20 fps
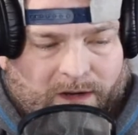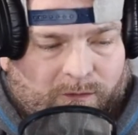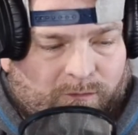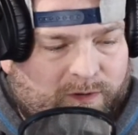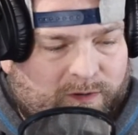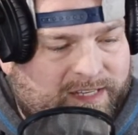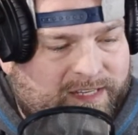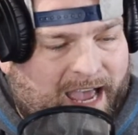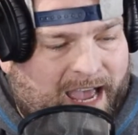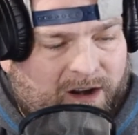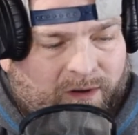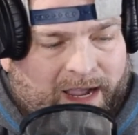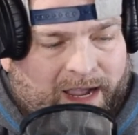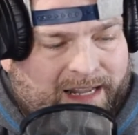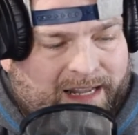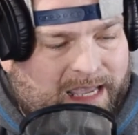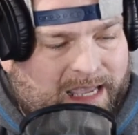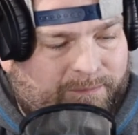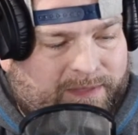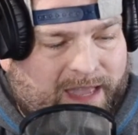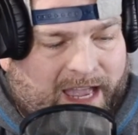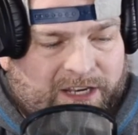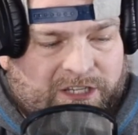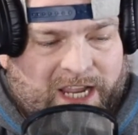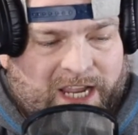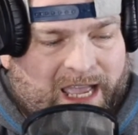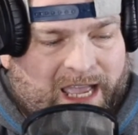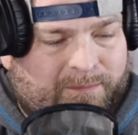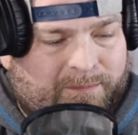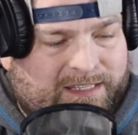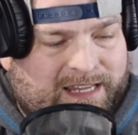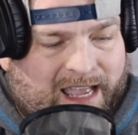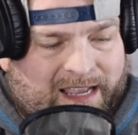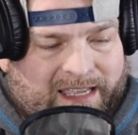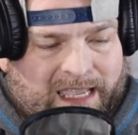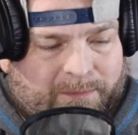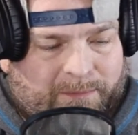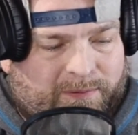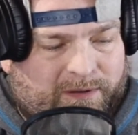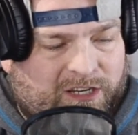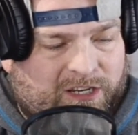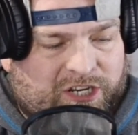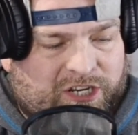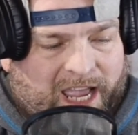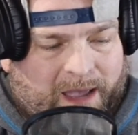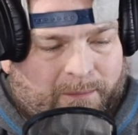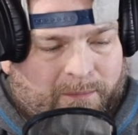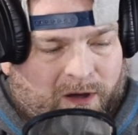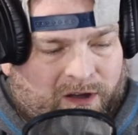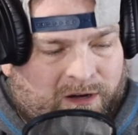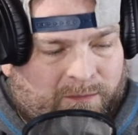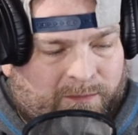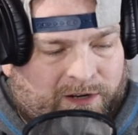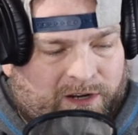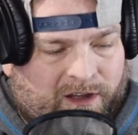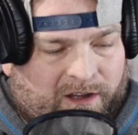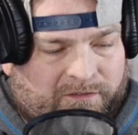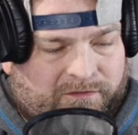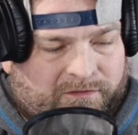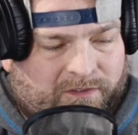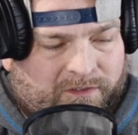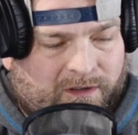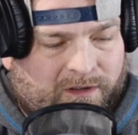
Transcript: Rosado got to keep that jab. He's not keeping the jab on him enough.